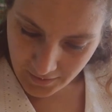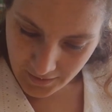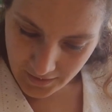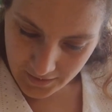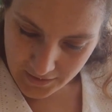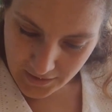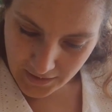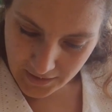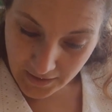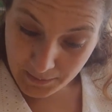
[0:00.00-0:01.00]

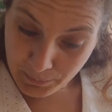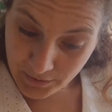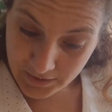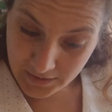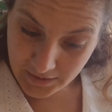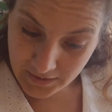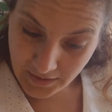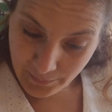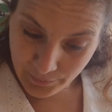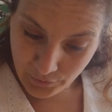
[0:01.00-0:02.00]
And plus it says
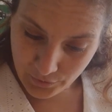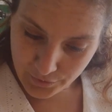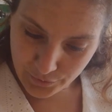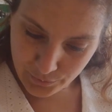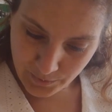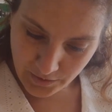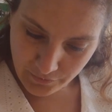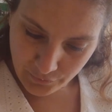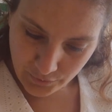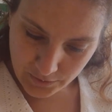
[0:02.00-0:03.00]
apple or gooseberry
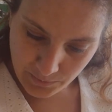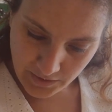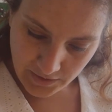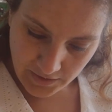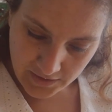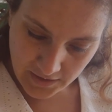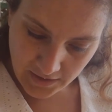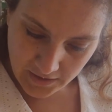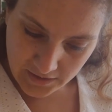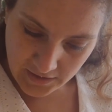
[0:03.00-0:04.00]
fool is made in
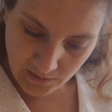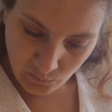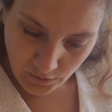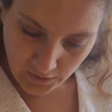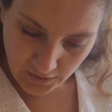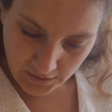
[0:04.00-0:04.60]
exactly the same way,